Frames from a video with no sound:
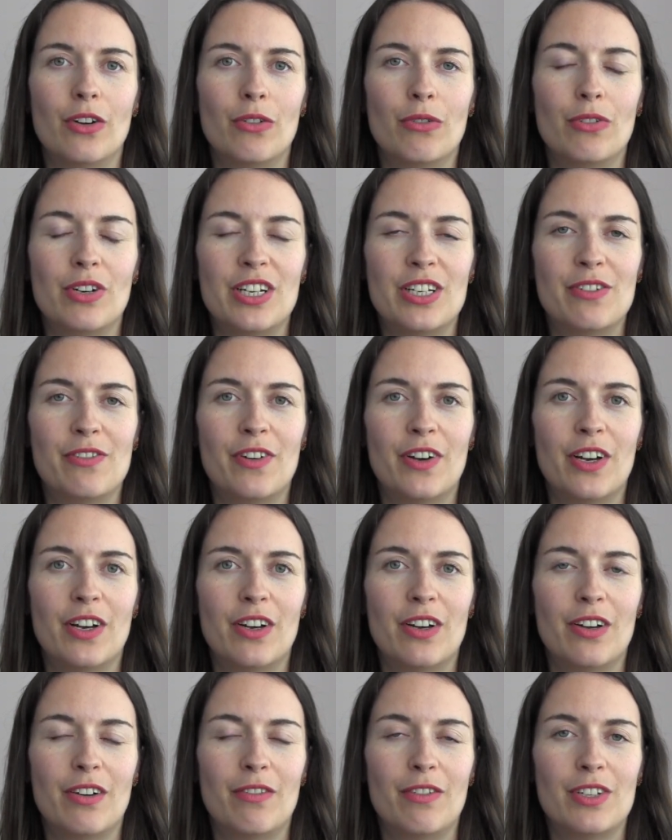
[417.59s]
read
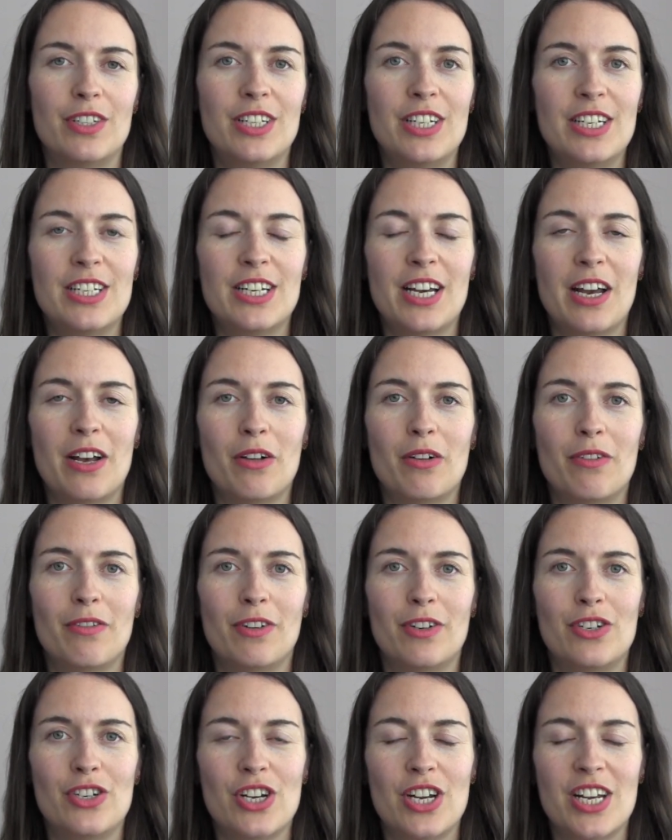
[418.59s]
for detail,
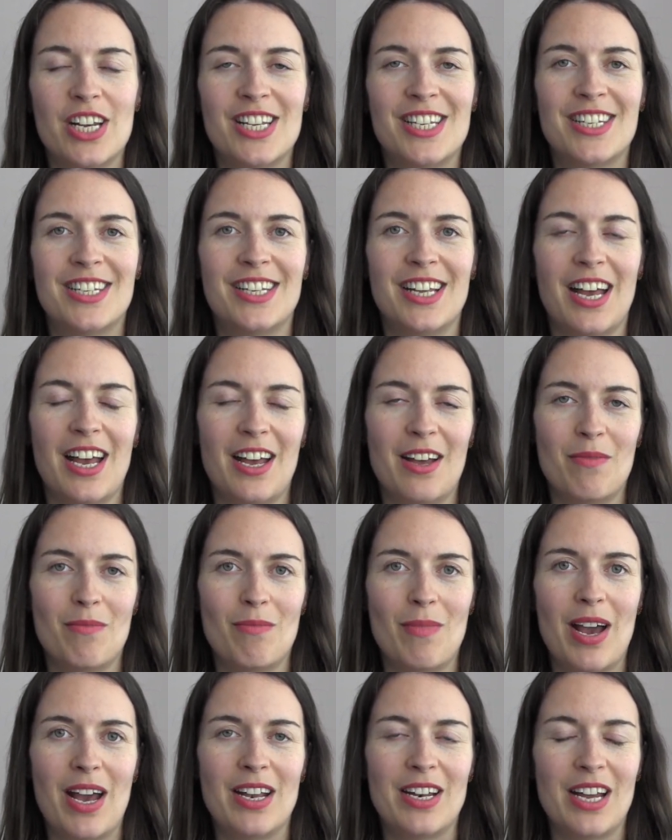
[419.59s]
for gist,
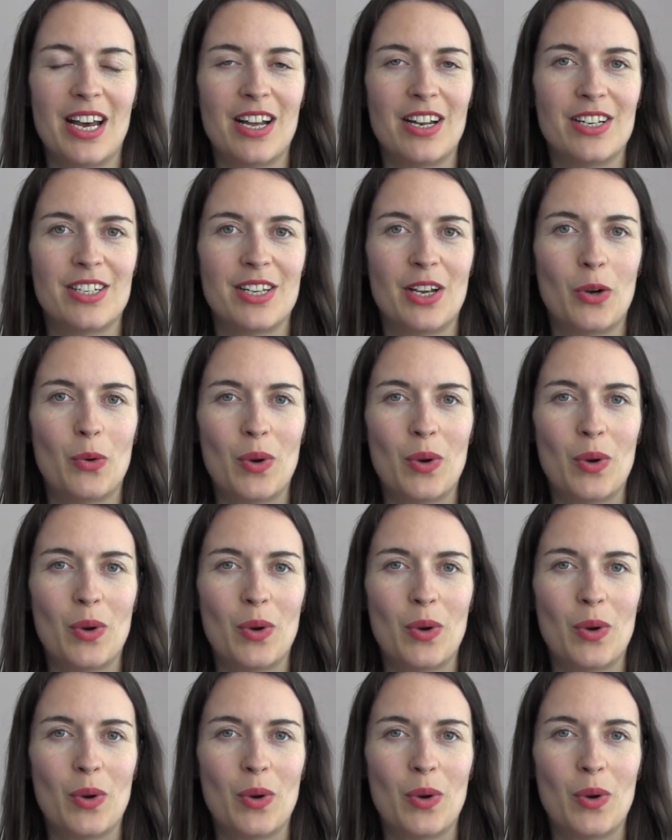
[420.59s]
and answer